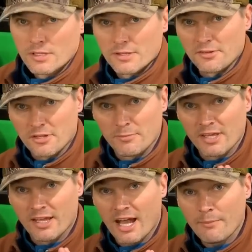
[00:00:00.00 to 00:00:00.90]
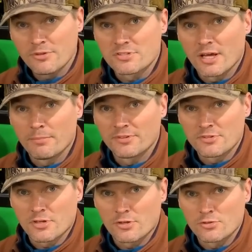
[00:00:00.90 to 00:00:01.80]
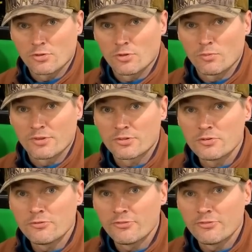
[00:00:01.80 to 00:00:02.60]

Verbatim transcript: This can be accomplished on position control with two